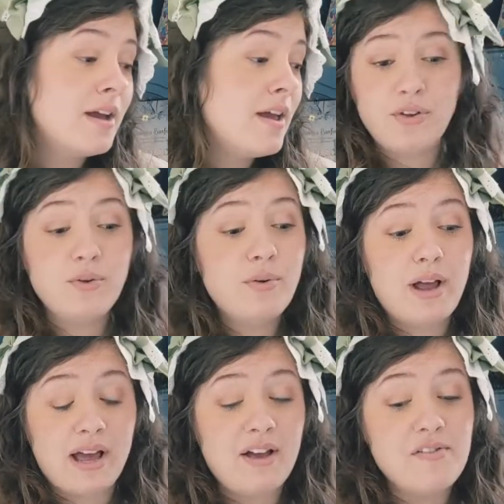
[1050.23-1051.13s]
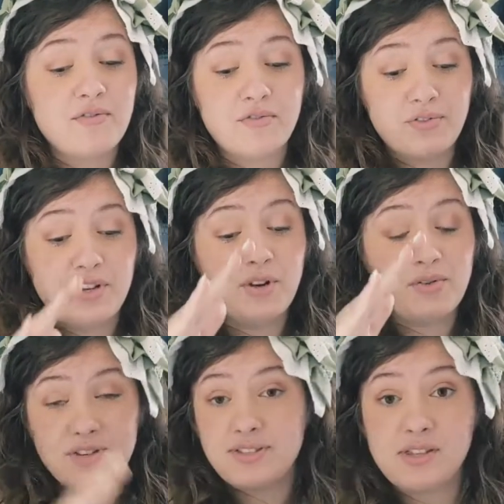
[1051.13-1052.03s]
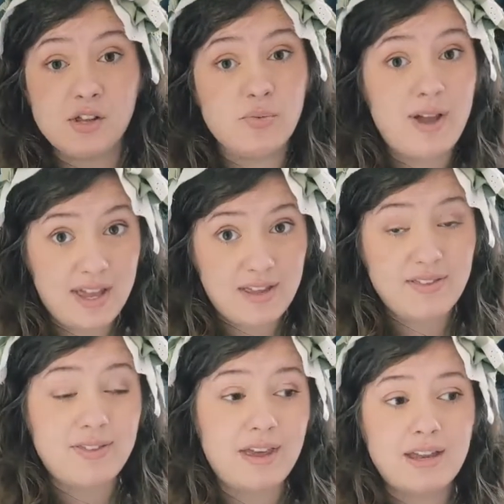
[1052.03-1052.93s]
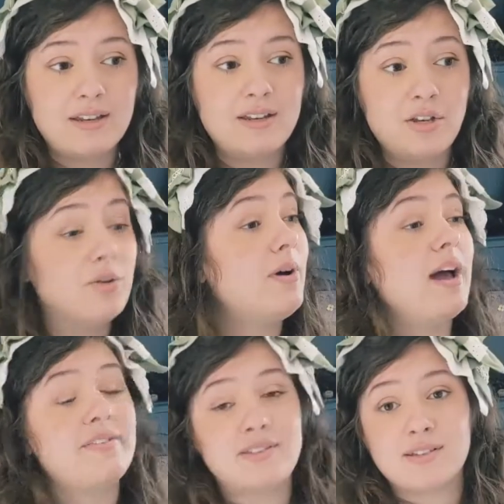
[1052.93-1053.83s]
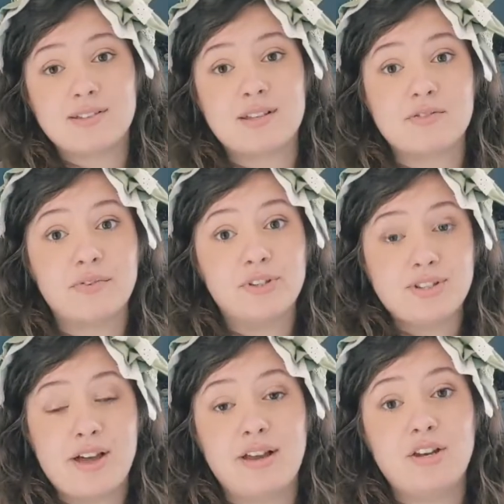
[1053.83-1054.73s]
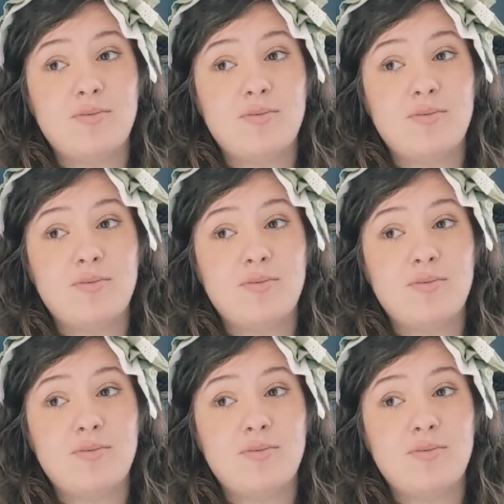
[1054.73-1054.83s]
And if you don't have, the silhouette, then you don't have a successful design.